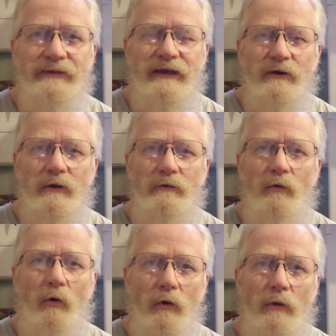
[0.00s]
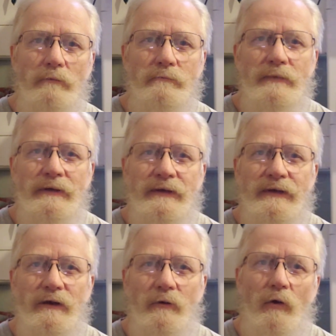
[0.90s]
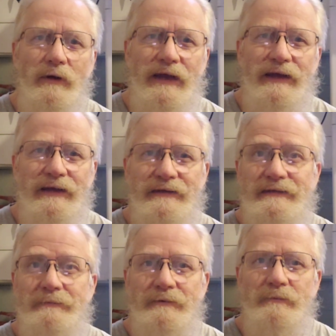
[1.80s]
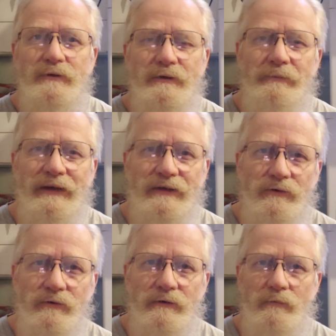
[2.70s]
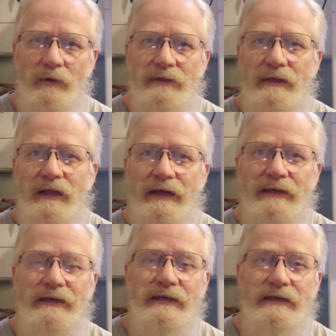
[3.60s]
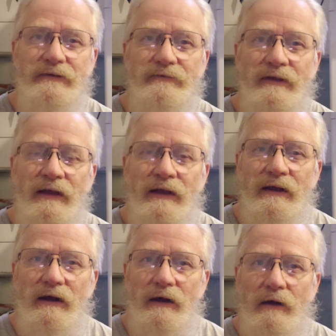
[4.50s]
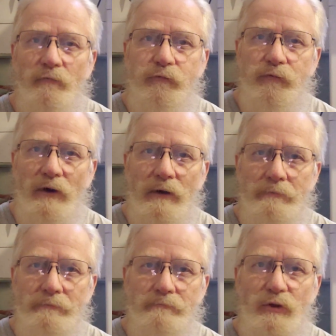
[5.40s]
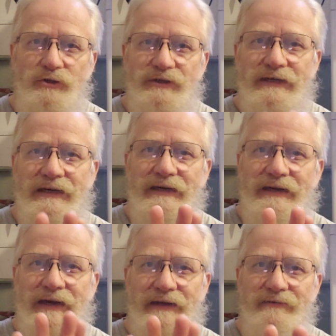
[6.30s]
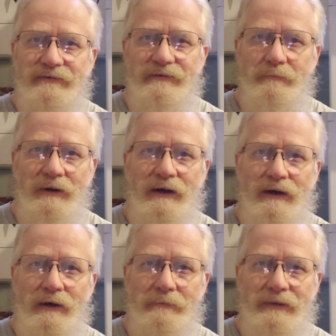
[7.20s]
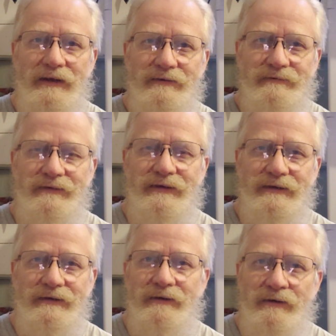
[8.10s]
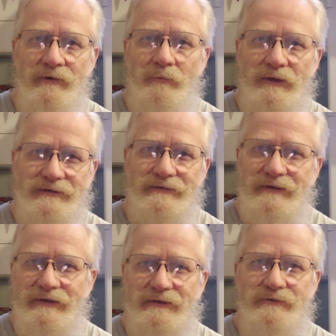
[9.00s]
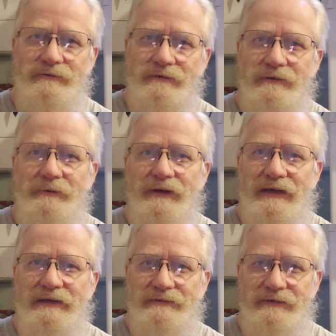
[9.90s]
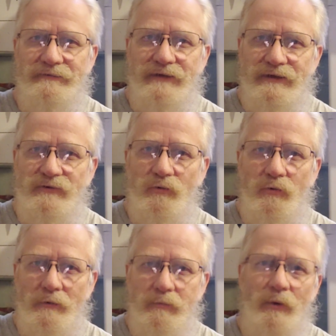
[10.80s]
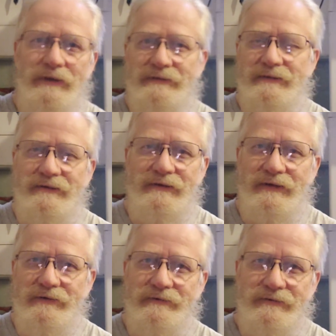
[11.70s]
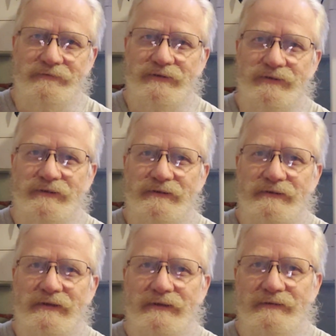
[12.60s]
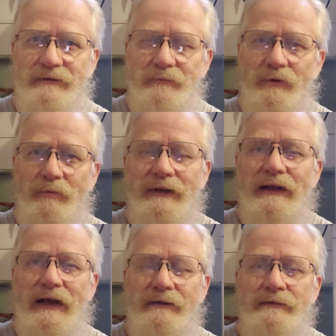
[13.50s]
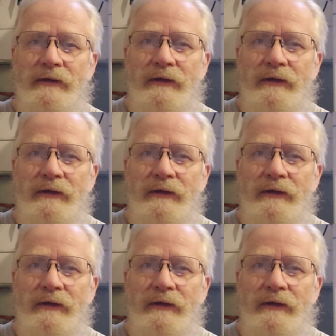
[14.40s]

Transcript: that are all, okay and acceptable depending on what the client needs. From pushing against the palm as they press the letters on the communication device or point to the letters if it's just a simple printout,